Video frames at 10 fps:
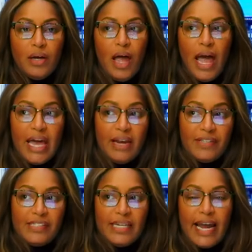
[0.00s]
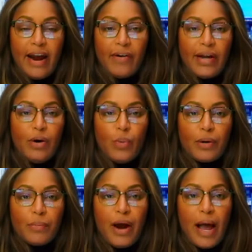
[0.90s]
And if it's an area where
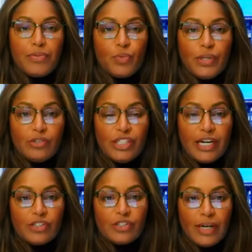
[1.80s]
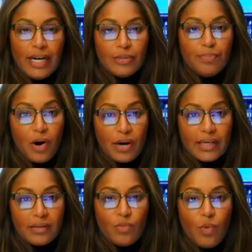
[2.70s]
perhaps wheelchairs are allowed to park
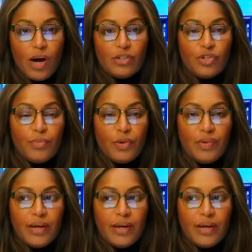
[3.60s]
it and watch the movie,